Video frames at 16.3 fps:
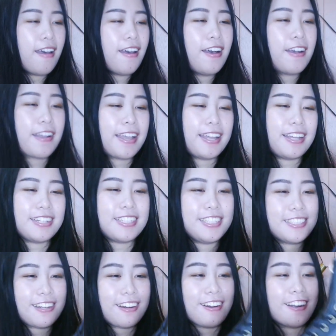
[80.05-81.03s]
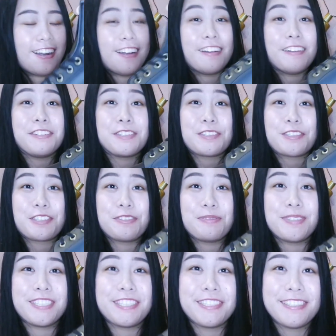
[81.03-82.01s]
Okay, these are
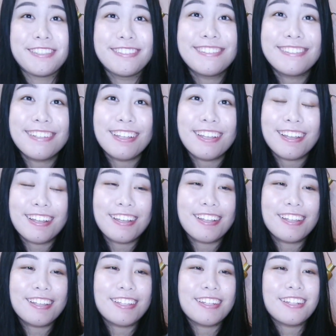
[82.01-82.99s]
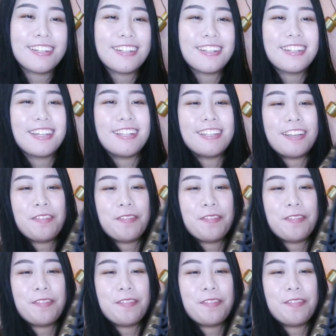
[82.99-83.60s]
adorable. They look